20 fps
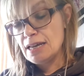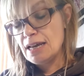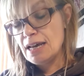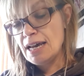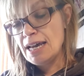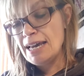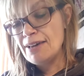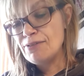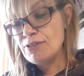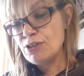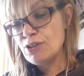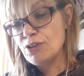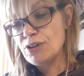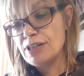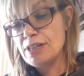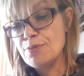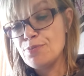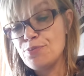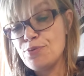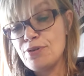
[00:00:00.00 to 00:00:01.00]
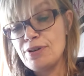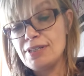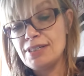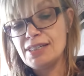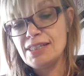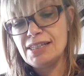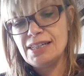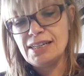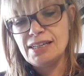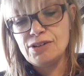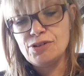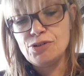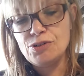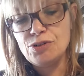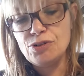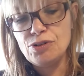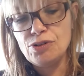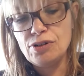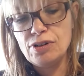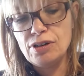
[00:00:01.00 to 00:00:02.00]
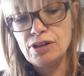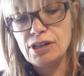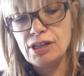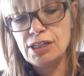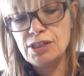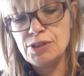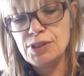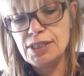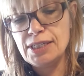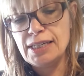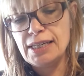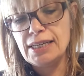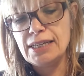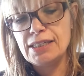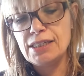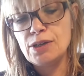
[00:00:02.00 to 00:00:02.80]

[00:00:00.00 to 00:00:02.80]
I haven't got any Pritt stick or a glue stick.